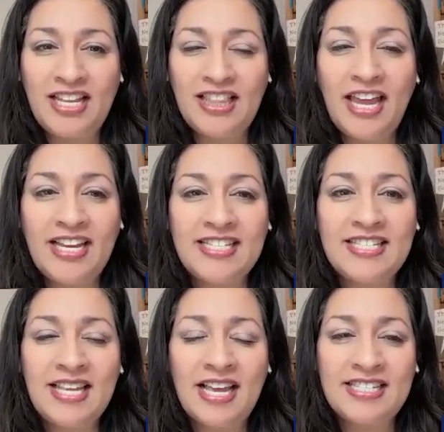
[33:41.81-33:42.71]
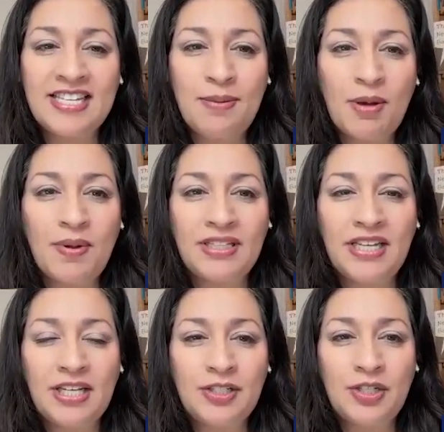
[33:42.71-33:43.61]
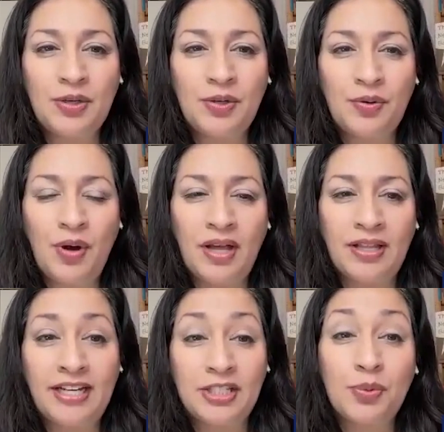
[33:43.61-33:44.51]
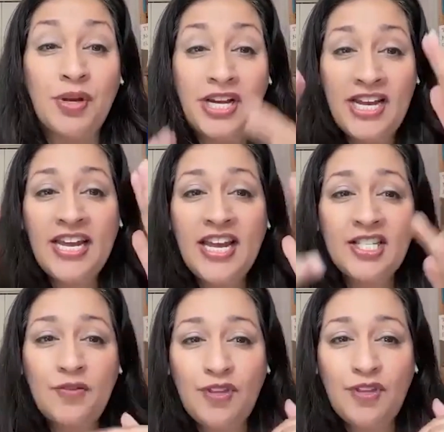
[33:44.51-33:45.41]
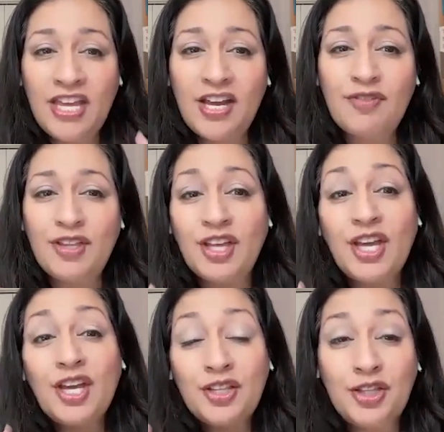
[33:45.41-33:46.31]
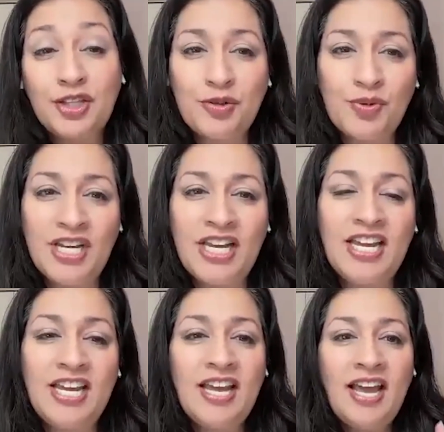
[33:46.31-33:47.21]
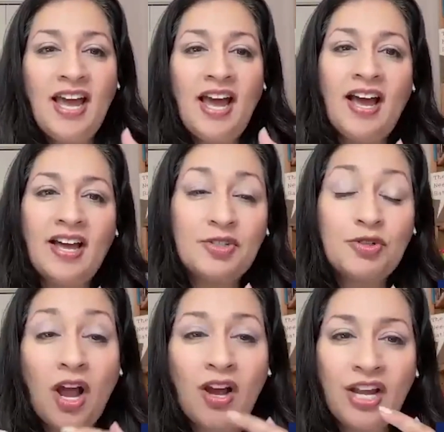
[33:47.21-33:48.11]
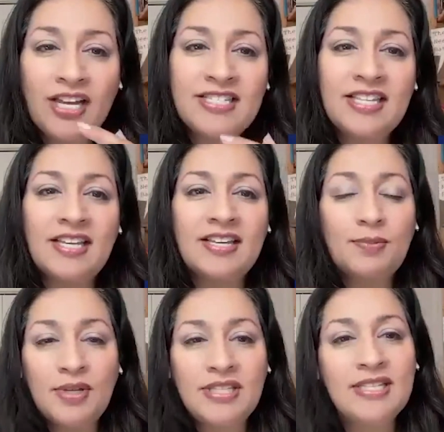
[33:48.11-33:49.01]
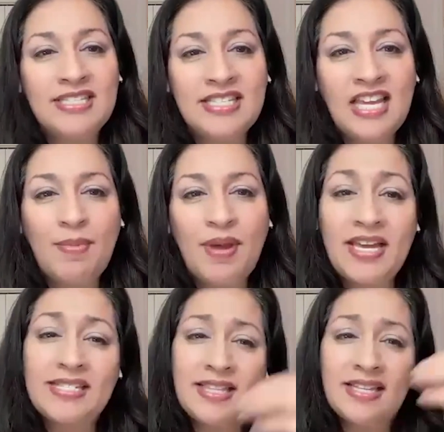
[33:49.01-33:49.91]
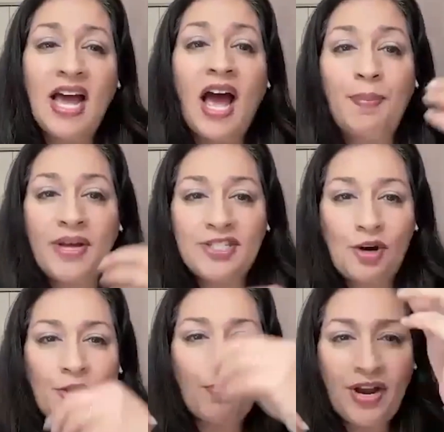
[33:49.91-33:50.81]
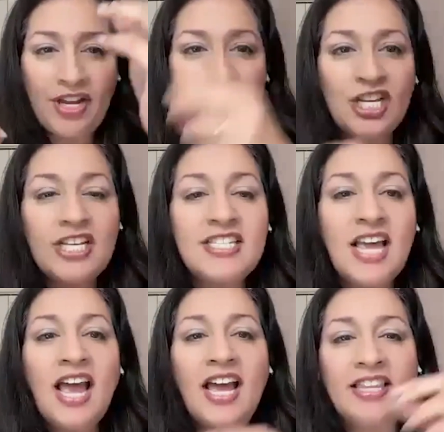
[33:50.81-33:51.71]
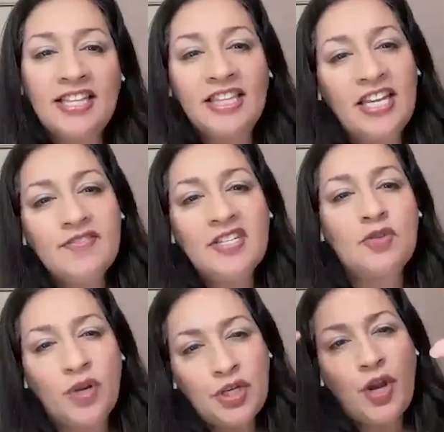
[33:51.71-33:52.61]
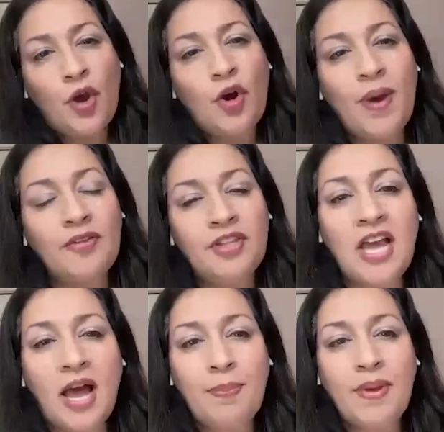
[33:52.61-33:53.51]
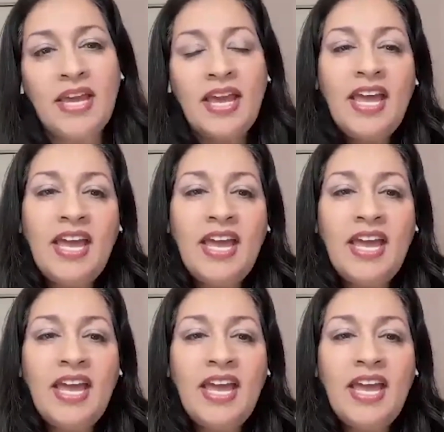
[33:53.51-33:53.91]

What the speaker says: He likens a schema building to like a tree. So if you think of the tree trunk as what the schema is, and the topics are the branches, and the leaves is what you know about the topic.